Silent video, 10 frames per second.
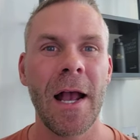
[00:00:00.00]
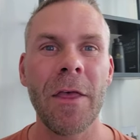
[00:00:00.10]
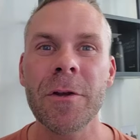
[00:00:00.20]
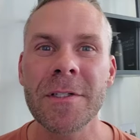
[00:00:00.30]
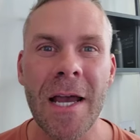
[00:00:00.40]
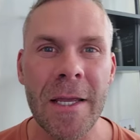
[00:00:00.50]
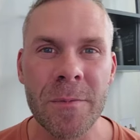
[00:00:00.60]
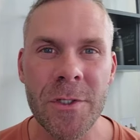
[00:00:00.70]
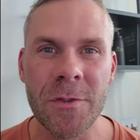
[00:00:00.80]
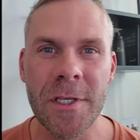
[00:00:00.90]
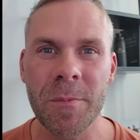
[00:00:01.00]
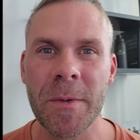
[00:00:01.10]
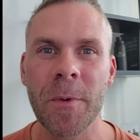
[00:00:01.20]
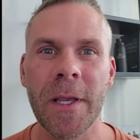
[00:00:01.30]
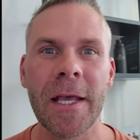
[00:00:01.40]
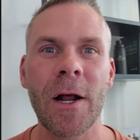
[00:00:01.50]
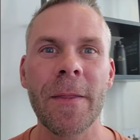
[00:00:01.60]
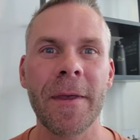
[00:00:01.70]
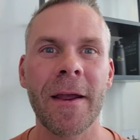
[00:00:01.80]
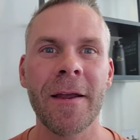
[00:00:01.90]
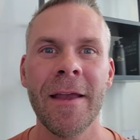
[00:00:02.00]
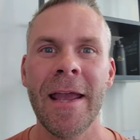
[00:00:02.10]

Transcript: Other times you see people get on there